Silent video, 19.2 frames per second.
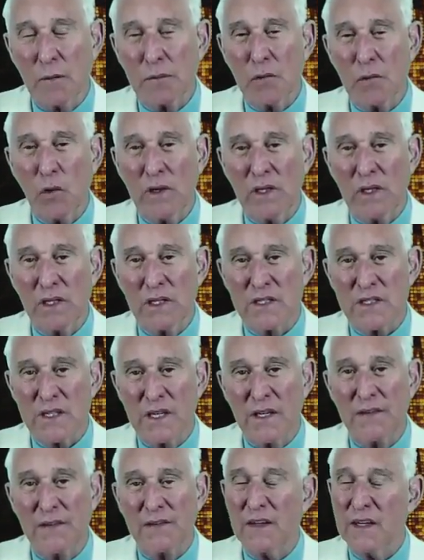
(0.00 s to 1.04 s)
loyalist
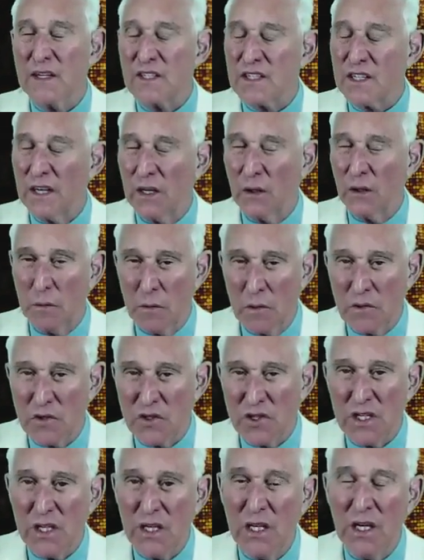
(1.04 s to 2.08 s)
Anthony
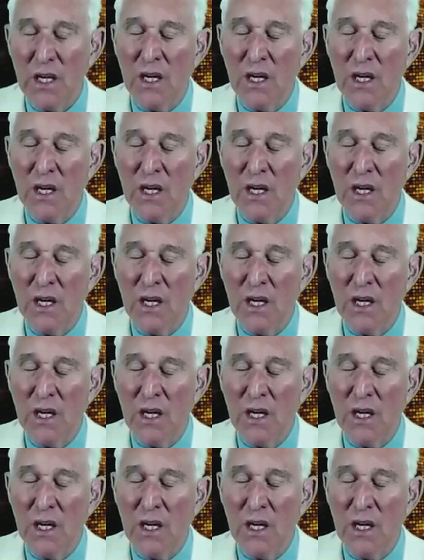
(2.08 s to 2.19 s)
Scaramucci.